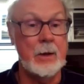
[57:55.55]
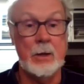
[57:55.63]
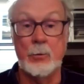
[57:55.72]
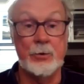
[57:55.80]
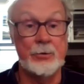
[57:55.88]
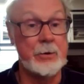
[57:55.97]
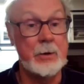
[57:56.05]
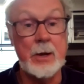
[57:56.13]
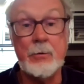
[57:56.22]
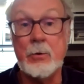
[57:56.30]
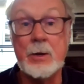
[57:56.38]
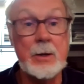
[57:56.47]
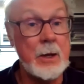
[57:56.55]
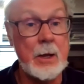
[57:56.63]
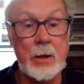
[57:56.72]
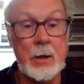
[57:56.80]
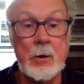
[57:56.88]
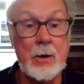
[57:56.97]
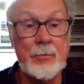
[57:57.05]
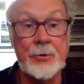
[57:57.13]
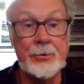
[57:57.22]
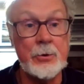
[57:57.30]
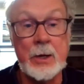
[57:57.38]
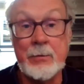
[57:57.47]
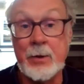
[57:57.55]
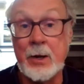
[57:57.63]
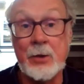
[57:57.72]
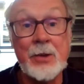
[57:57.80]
there was never an officer even